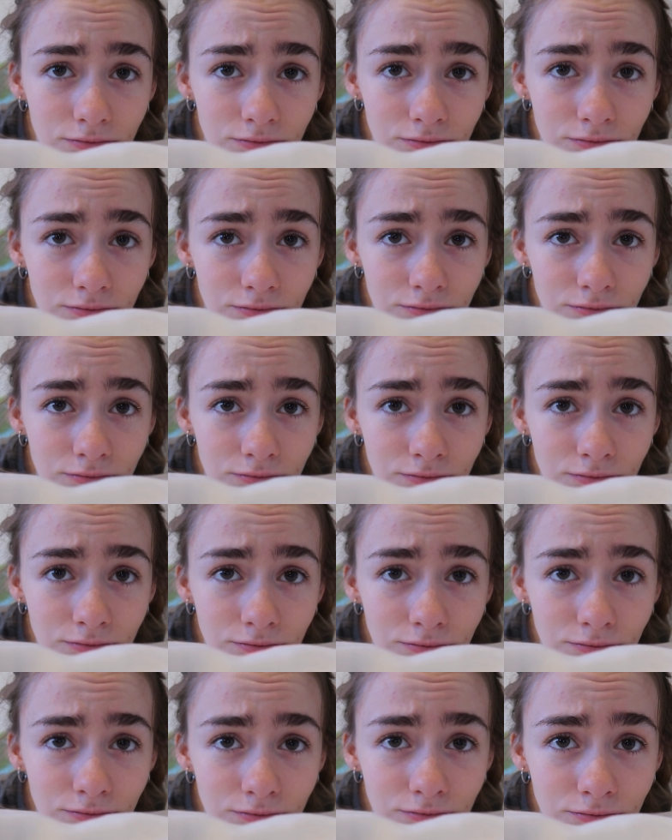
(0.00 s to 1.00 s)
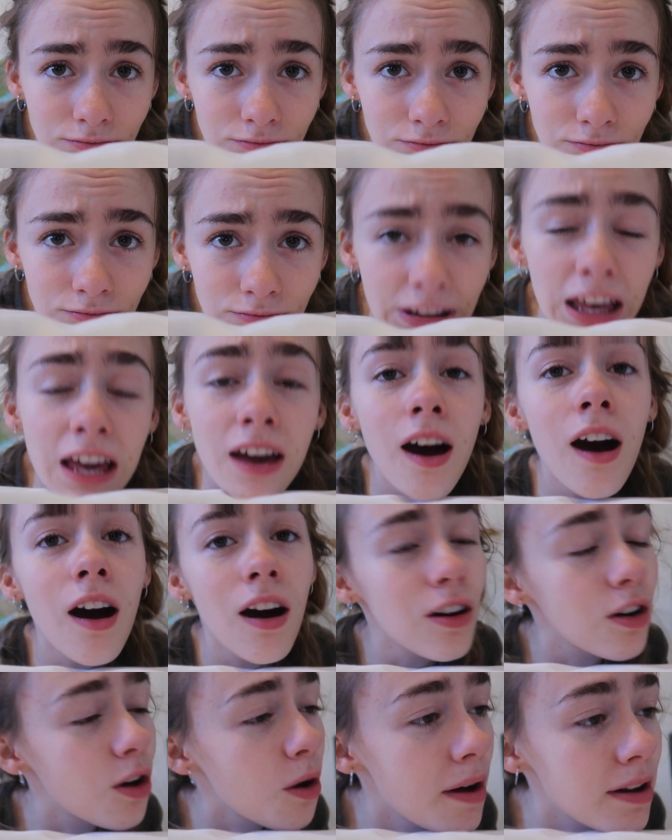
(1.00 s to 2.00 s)
They
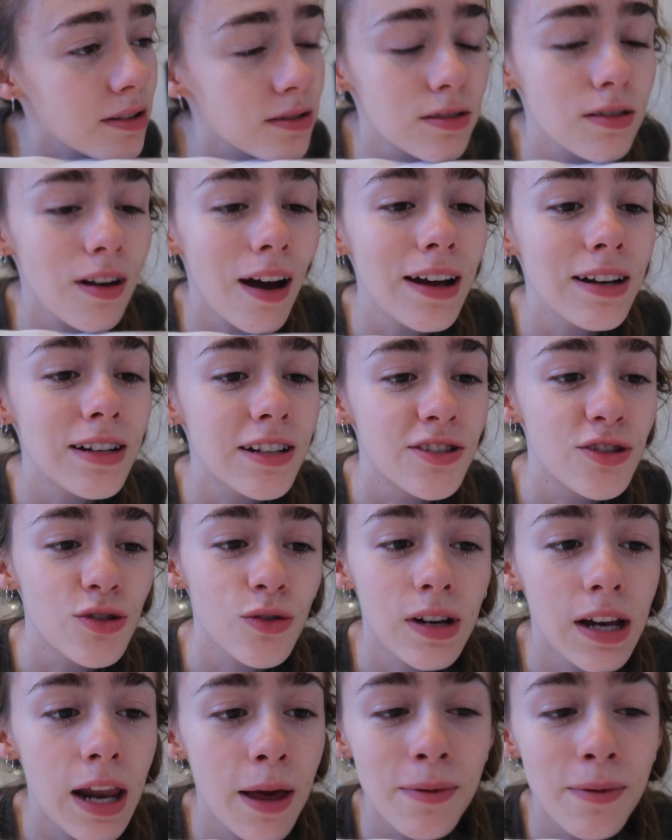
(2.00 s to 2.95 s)
can't go outside and enjoy